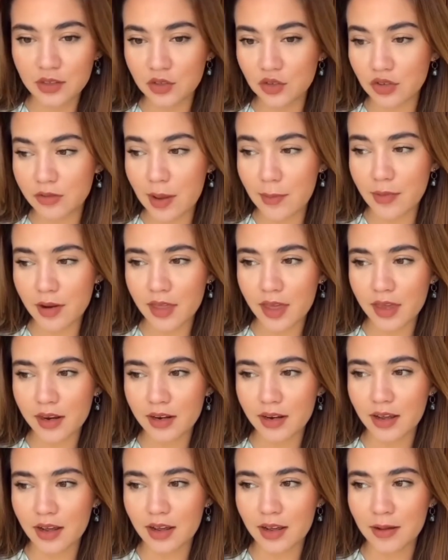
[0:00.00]
to remember
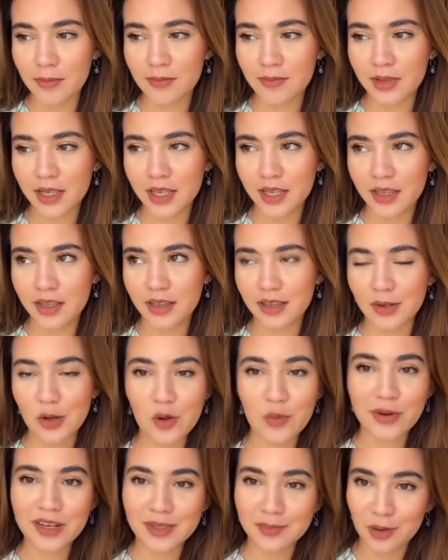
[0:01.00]
that
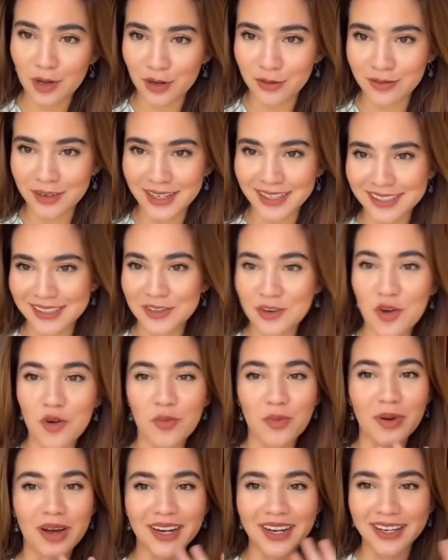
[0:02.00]
nobody's perfect,
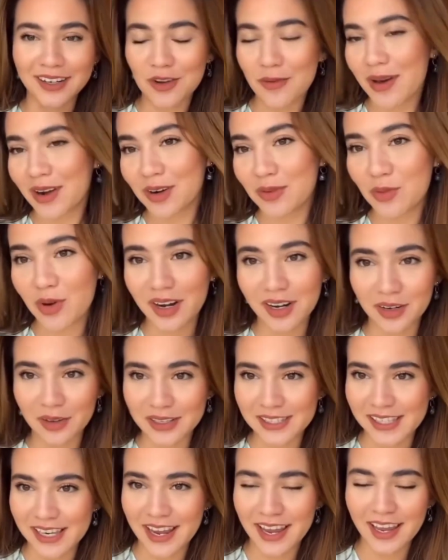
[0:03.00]
nobody, no matter what it
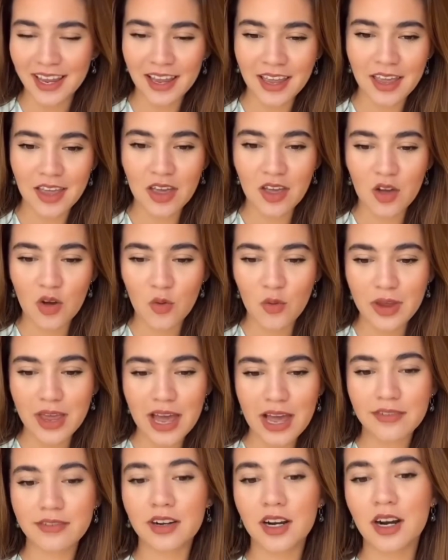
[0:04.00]
looks like. We
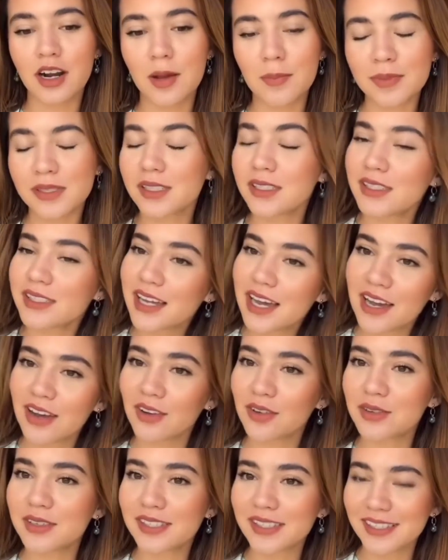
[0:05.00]
have our ups and
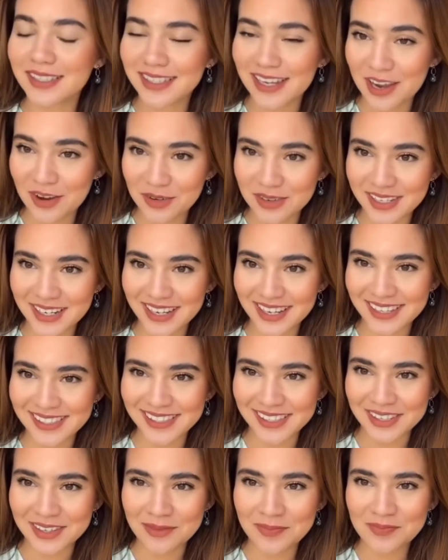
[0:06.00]
downs and down
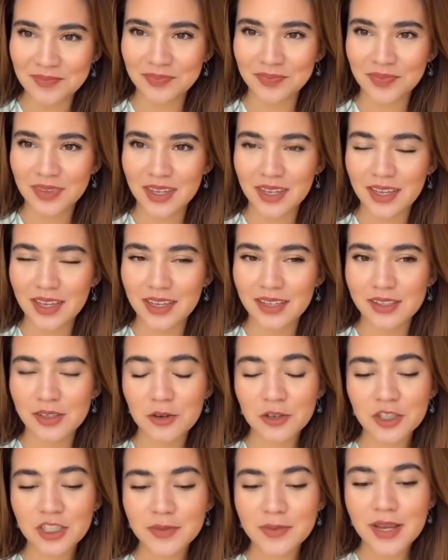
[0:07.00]
days, and
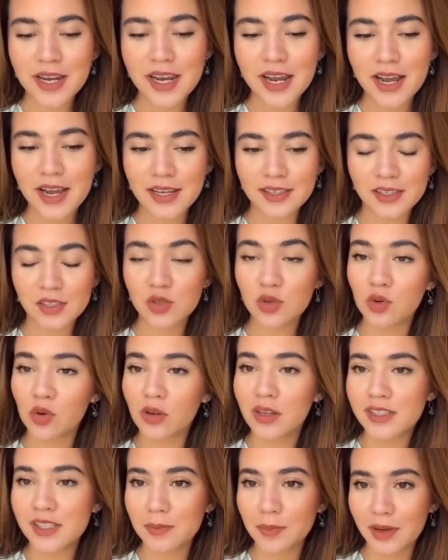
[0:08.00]
social media is a
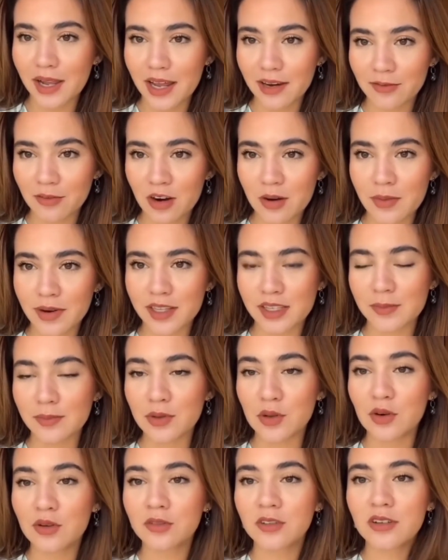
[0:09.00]
tool, it's a platform, and it's
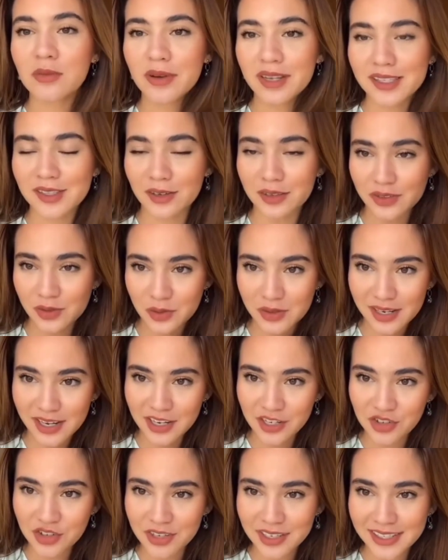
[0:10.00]
beautiful, but it's also
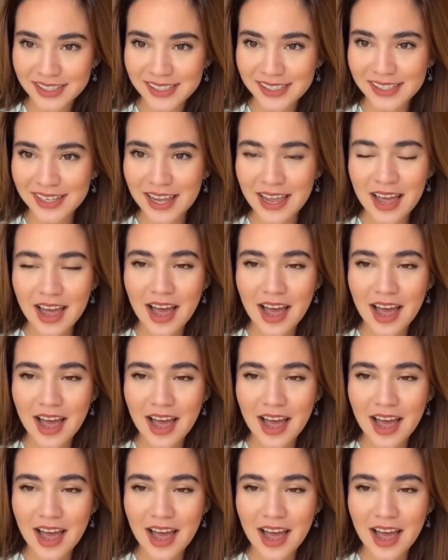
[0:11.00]
dangerous.